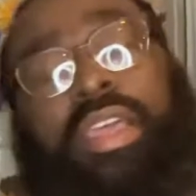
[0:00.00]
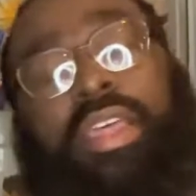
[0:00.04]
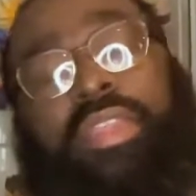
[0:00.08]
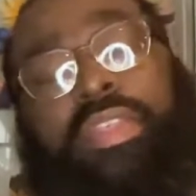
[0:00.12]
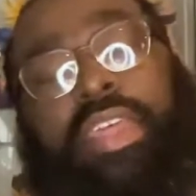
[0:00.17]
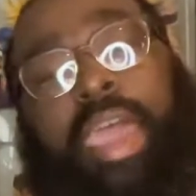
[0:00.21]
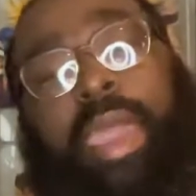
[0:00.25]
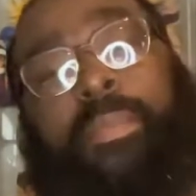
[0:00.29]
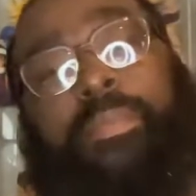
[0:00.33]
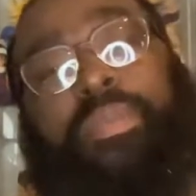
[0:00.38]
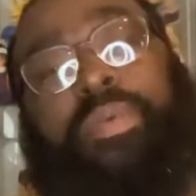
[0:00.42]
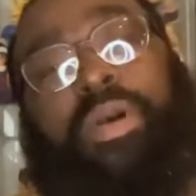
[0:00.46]

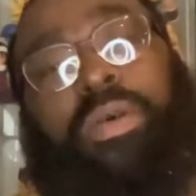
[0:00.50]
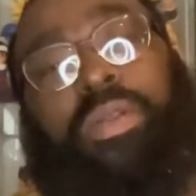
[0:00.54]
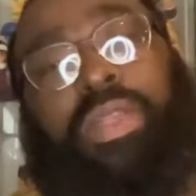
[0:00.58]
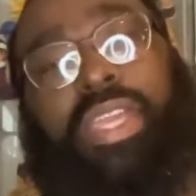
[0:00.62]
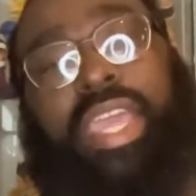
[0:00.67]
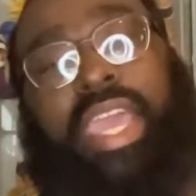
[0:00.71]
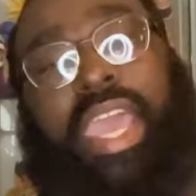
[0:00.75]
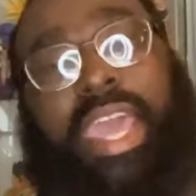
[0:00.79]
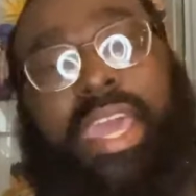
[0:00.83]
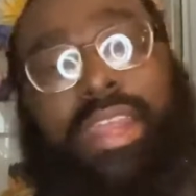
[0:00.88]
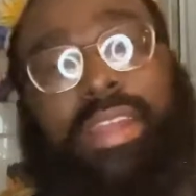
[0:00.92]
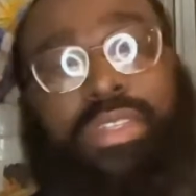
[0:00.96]
that
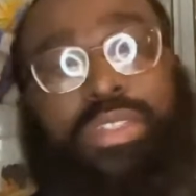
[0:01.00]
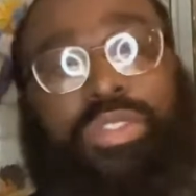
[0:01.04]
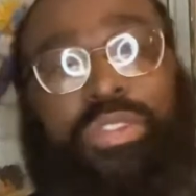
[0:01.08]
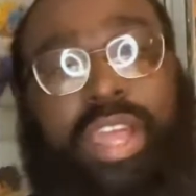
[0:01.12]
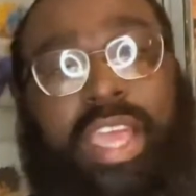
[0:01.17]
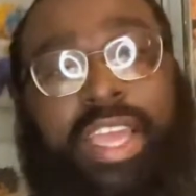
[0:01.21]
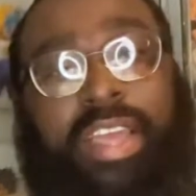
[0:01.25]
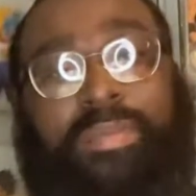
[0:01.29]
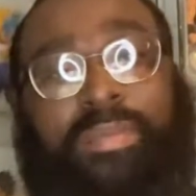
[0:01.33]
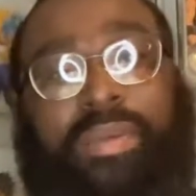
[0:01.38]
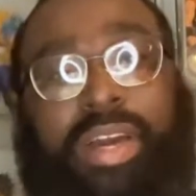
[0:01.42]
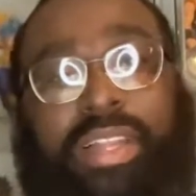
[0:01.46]
Broly had a
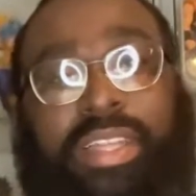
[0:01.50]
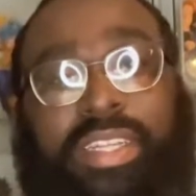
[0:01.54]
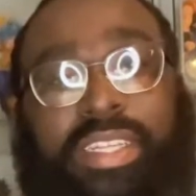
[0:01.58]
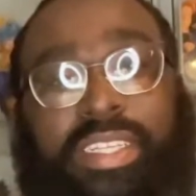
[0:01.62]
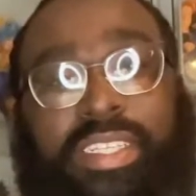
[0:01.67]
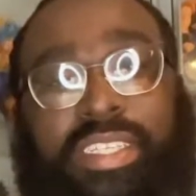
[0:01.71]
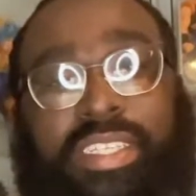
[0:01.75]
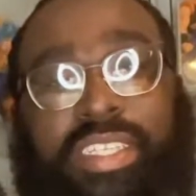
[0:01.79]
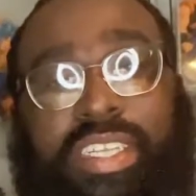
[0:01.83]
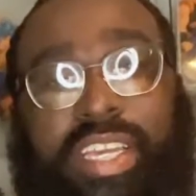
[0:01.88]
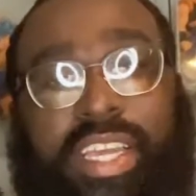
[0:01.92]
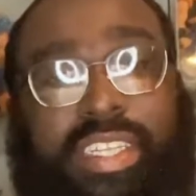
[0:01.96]
Dragon Ball in
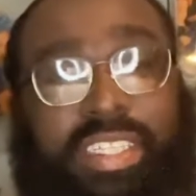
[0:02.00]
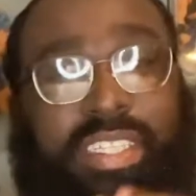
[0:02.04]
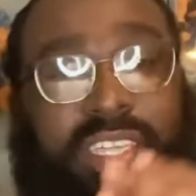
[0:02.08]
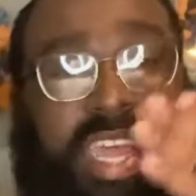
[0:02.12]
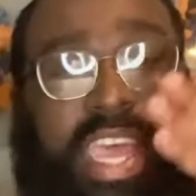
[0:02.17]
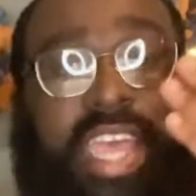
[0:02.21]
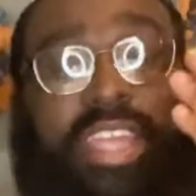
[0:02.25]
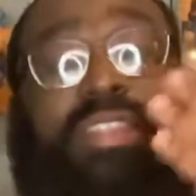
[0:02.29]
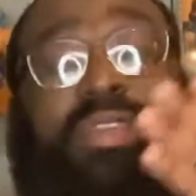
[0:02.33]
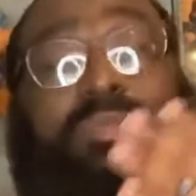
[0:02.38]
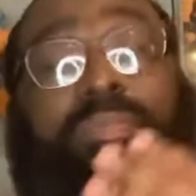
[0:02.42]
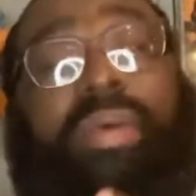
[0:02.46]
his chest and
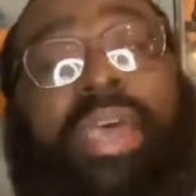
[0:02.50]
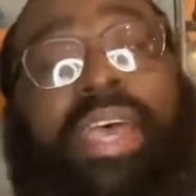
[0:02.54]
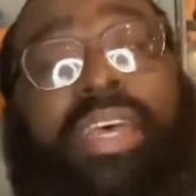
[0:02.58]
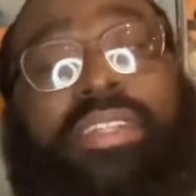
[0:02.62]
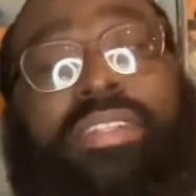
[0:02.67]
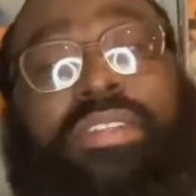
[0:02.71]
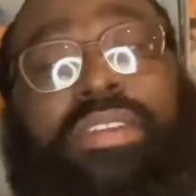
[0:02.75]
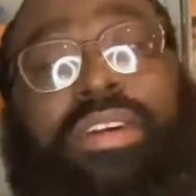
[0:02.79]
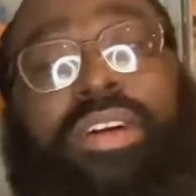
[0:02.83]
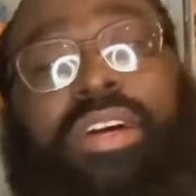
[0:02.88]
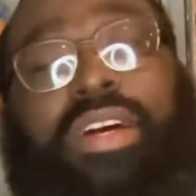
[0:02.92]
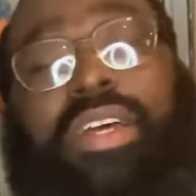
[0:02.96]
had the
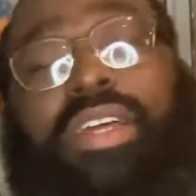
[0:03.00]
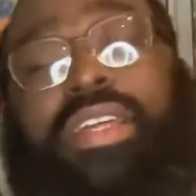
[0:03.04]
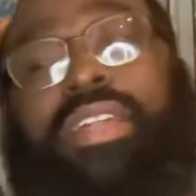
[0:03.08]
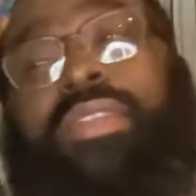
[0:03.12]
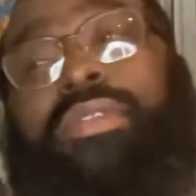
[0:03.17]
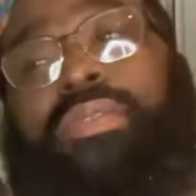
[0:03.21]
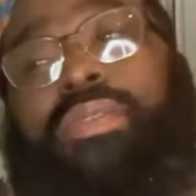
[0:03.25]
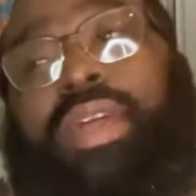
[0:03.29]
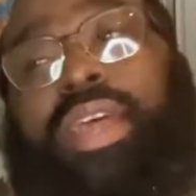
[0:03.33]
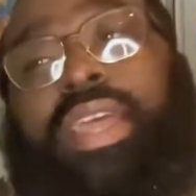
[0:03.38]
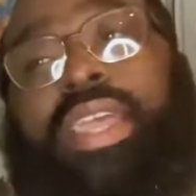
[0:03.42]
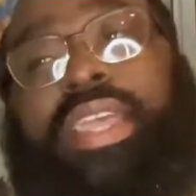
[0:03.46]
mask on,
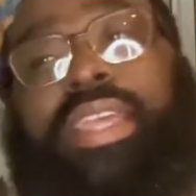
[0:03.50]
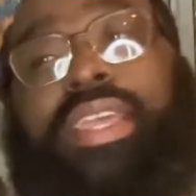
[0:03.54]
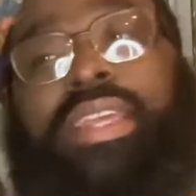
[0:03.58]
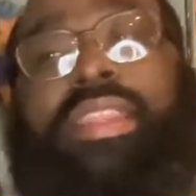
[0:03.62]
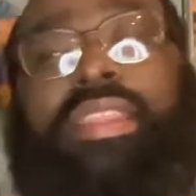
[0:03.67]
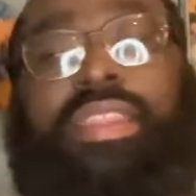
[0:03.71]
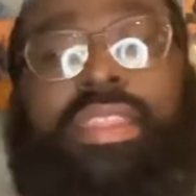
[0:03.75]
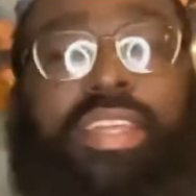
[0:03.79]
right?